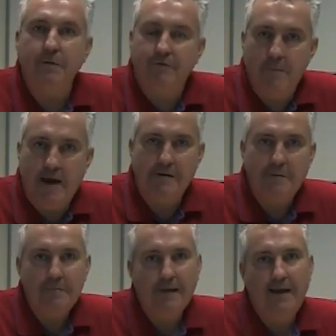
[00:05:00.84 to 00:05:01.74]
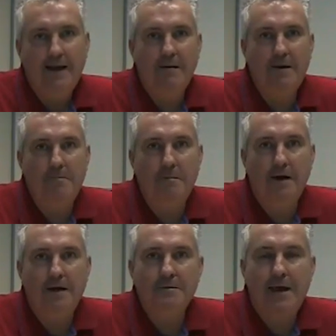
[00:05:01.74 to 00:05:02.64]
But for me, I might be
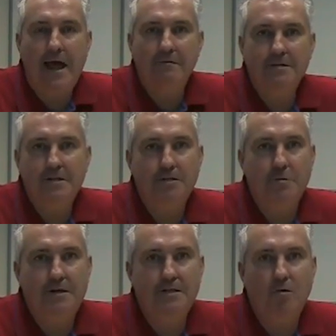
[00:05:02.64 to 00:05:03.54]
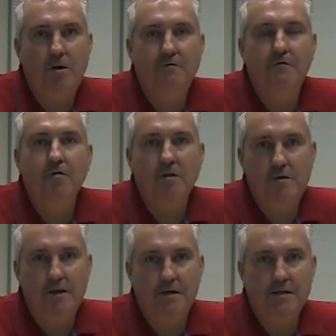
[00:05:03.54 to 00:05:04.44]
biased, but Everton are 20-1 and Fulham are
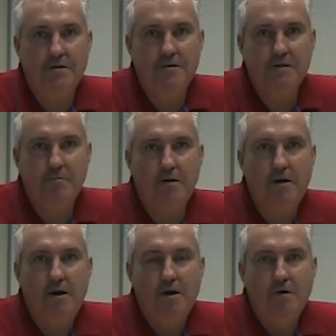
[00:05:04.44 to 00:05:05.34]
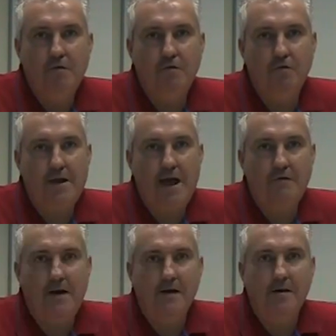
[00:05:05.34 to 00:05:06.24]
33-1 for the
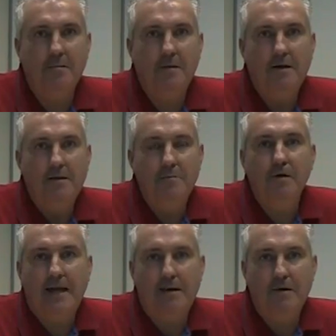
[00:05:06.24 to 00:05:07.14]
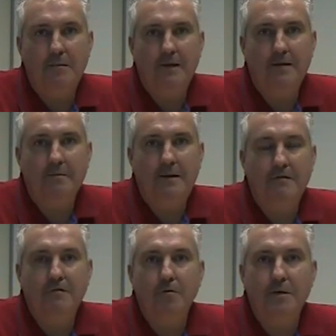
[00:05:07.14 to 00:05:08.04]
FA Cup. But can we beat the big
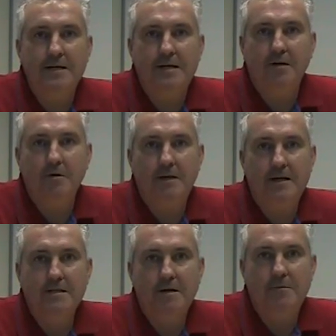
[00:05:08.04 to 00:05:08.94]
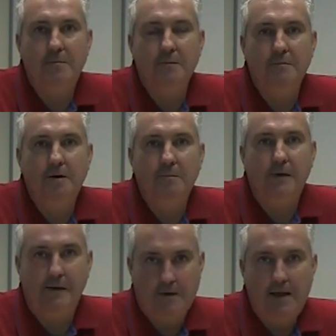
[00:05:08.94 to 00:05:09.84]
four? We did it a couple of years ago with
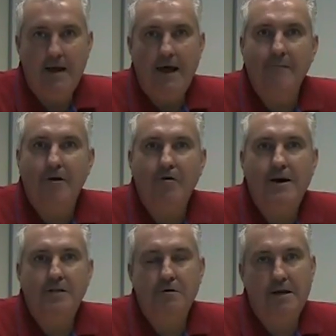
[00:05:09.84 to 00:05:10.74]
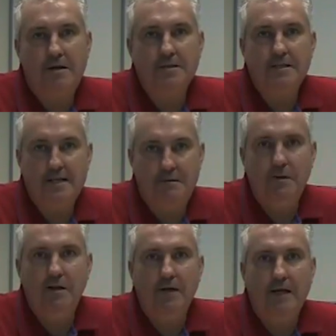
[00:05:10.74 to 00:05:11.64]
Pompey. Have a great 2010.
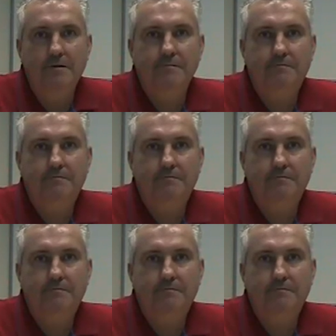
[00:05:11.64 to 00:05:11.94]
Be lucky.